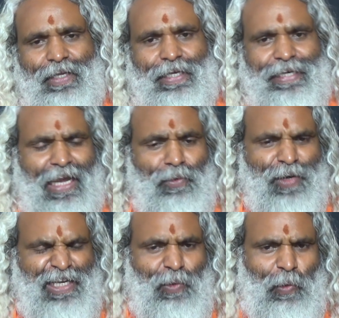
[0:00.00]
Now
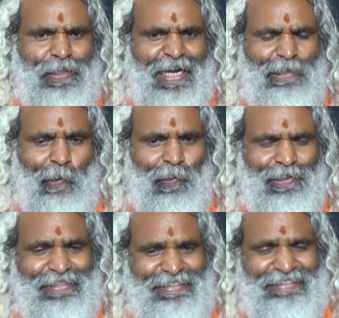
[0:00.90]
when you look at
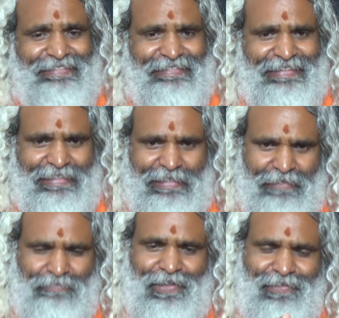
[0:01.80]
all these three
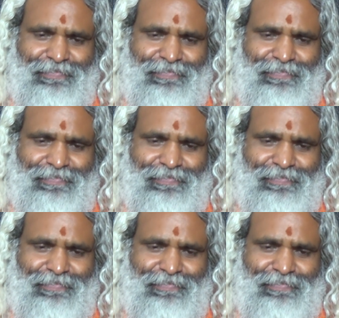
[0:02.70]
karma,